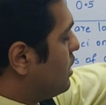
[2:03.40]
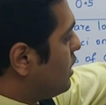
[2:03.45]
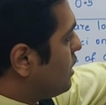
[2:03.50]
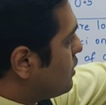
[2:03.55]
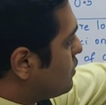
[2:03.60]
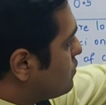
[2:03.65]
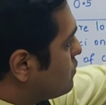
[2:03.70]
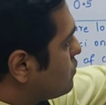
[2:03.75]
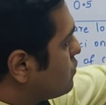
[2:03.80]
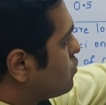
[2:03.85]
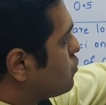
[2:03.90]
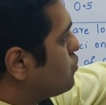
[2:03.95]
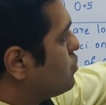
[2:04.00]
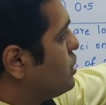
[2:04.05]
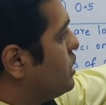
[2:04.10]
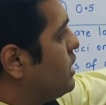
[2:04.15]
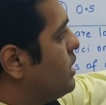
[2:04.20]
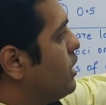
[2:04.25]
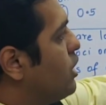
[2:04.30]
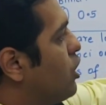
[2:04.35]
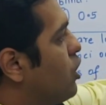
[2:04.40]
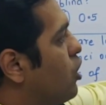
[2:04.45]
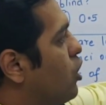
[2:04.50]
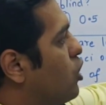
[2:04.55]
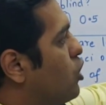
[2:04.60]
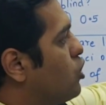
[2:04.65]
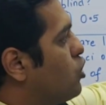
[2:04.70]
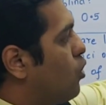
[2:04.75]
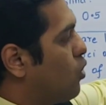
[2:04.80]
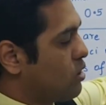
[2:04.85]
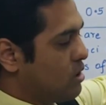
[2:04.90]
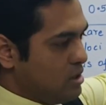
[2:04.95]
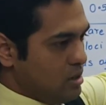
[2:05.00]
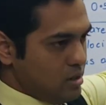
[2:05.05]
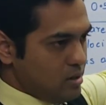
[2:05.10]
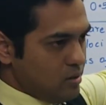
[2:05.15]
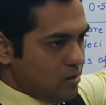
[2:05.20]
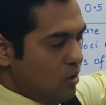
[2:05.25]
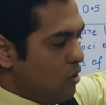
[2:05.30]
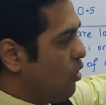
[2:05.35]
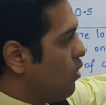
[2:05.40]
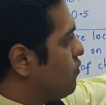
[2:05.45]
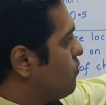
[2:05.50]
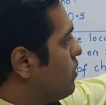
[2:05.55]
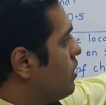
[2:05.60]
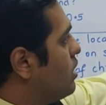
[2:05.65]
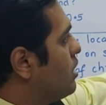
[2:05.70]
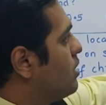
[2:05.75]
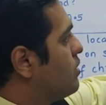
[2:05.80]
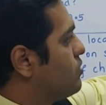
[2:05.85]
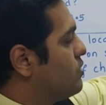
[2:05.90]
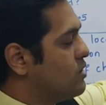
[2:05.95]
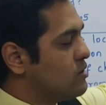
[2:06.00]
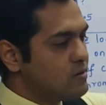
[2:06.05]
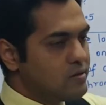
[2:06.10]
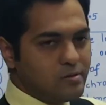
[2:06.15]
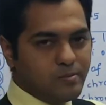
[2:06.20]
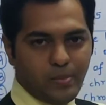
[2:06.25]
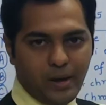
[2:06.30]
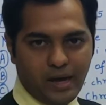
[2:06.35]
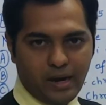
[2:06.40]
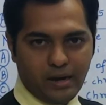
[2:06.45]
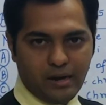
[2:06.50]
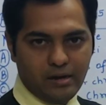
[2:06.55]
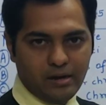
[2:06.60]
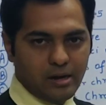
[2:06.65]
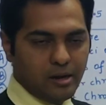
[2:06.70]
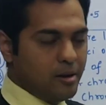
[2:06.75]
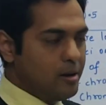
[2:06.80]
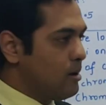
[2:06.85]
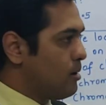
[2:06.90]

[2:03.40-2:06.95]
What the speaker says: is to the daughter of this parent.